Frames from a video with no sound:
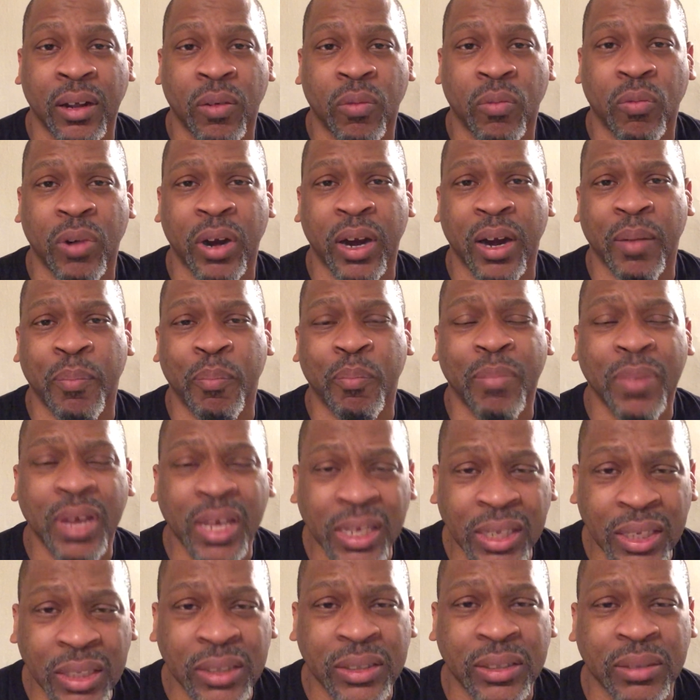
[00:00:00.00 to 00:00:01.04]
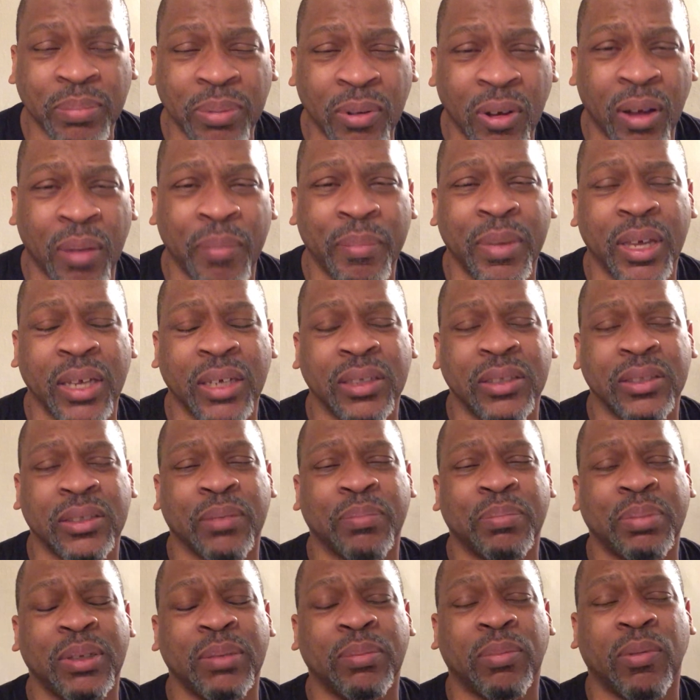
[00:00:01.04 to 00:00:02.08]
where millions upon millions
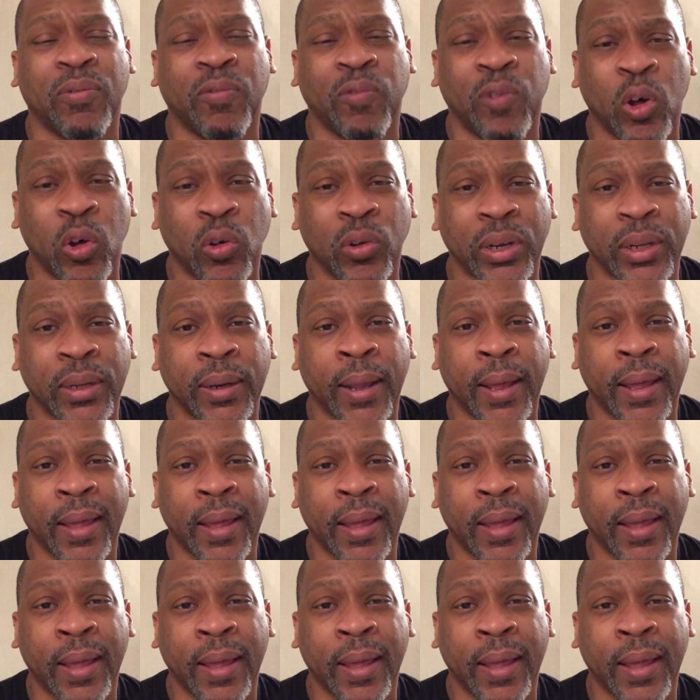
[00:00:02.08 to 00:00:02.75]
of people voted.